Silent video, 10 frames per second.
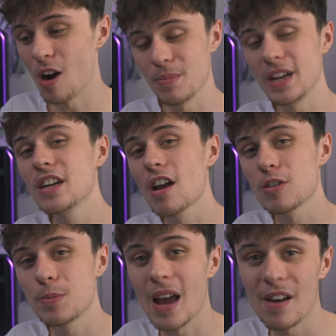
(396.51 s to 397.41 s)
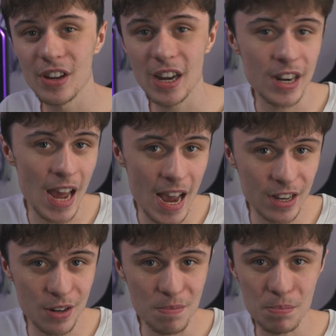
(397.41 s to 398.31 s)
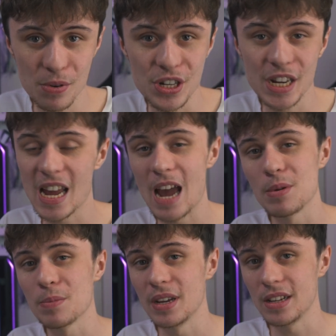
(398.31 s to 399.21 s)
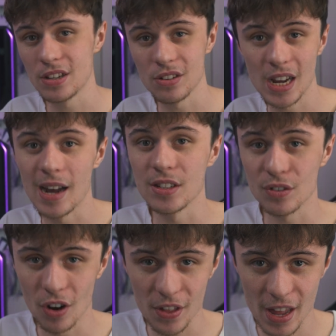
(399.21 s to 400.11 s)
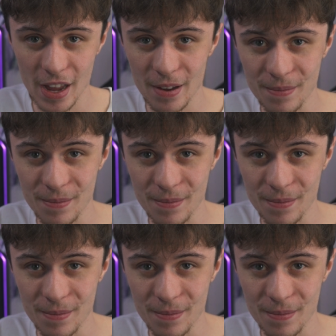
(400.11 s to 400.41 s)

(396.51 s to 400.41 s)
I mean you're going to be having an excellent budget gaming PC on your hands right there.